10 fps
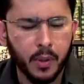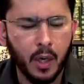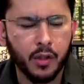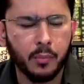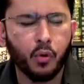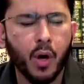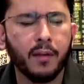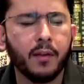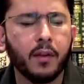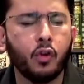
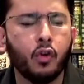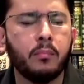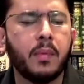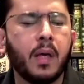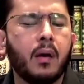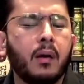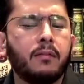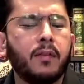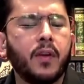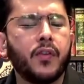depriving the Ummah
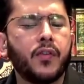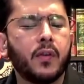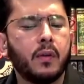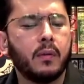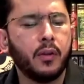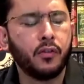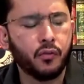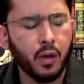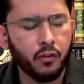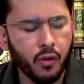of his
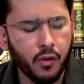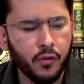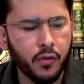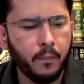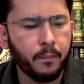instructions.